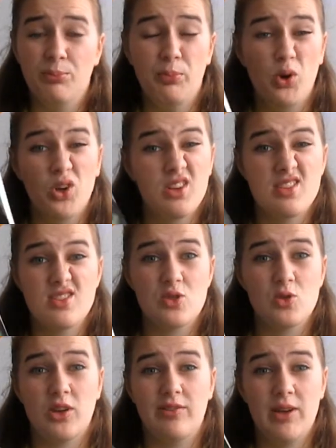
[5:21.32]
books,
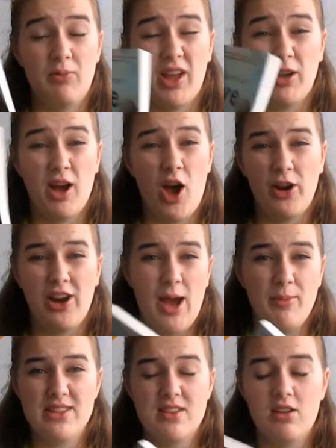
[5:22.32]
sort of in like on
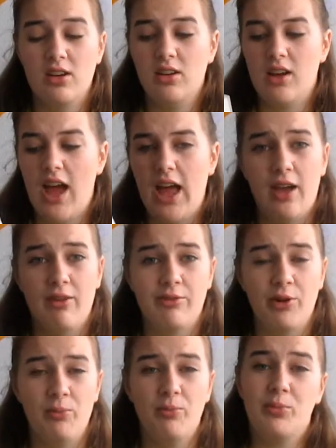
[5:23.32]
Amazon,
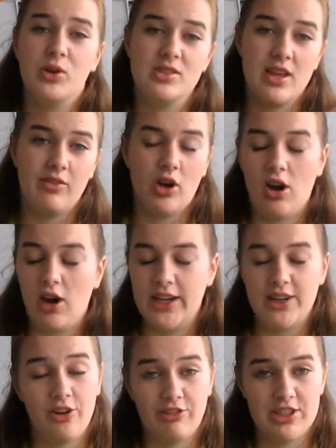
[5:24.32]
from books
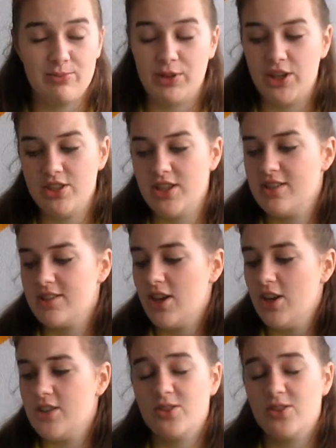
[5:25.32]
I'd already purchased.